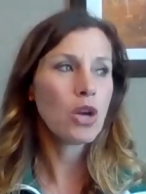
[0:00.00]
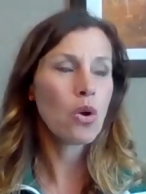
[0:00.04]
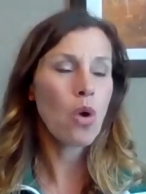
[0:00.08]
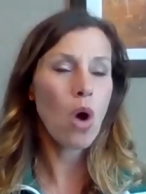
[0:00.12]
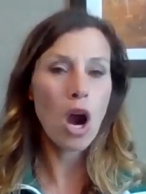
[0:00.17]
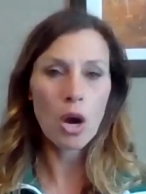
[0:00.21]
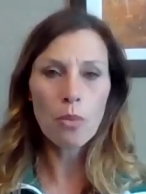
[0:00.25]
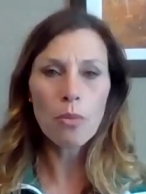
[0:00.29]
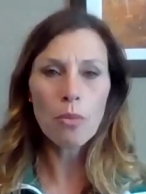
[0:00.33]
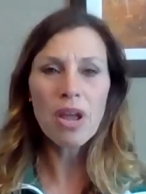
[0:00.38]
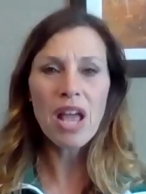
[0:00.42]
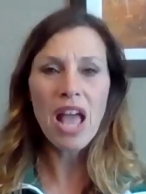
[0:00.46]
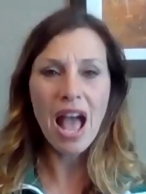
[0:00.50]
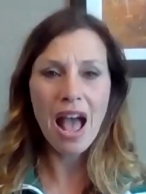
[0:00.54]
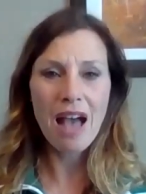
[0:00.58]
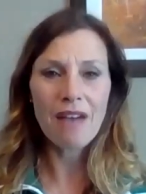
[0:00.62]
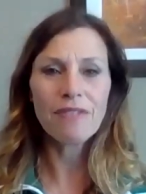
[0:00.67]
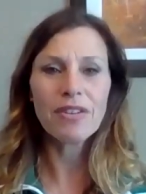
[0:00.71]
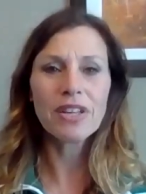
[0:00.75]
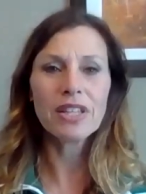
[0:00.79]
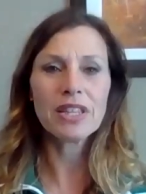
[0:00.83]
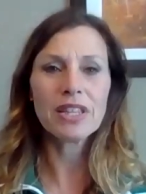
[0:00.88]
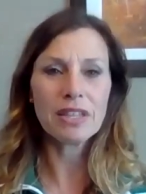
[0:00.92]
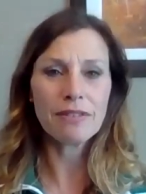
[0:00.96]
are we
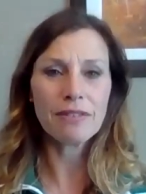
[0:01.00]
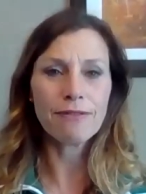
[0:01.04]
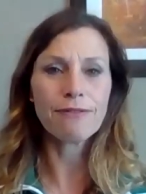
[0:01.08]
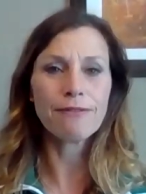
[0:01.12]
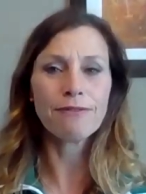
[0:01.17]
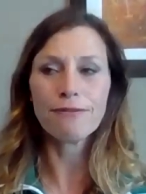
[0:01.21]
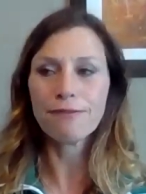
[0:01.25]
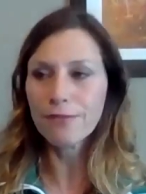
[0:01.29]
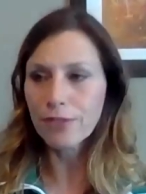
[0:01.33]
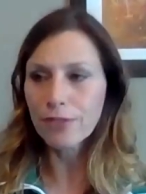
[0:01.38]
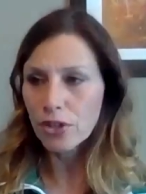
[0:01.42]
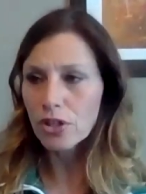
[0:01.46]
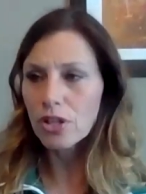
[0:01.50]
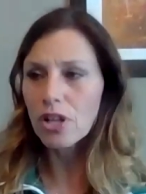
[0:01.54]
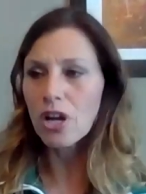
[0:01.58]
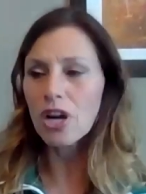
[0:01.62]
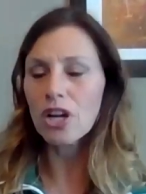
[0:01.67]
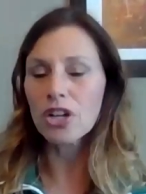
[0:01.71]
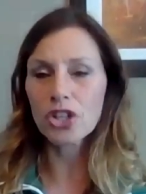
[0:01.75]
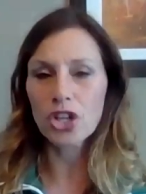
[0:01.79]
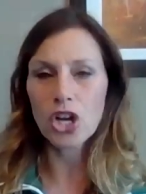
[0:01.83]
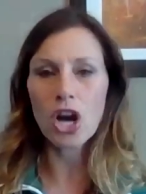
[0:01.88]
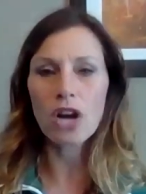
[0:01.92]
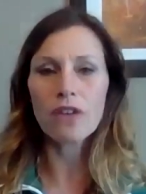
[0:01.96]
having the full
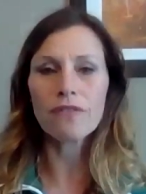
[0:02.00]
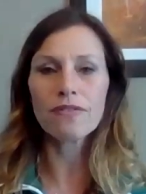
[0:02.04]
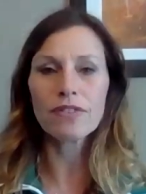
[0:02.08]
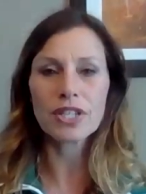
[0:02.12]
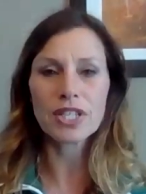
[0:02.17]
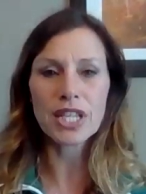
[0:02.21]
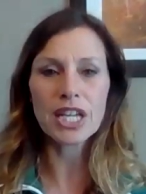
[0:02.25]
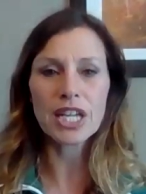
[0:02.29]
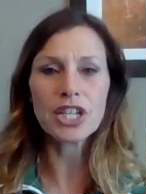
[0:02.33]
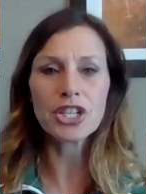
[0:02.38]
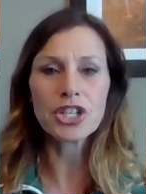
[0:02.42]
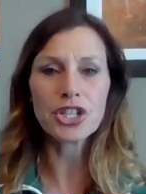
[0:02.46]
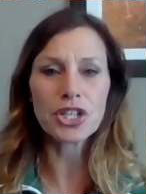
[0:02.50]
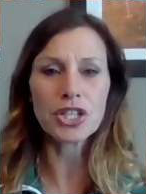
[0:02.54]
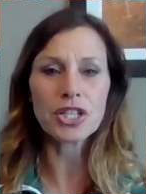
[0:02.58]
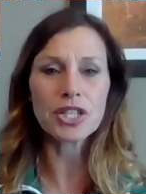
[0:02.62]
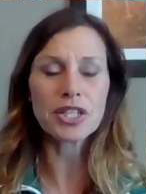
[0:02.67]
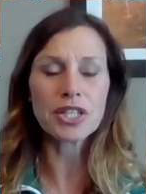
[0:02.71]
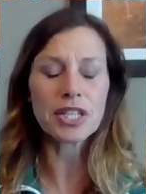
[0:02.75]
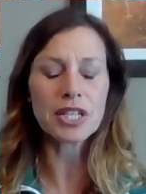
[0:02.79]
on conversations?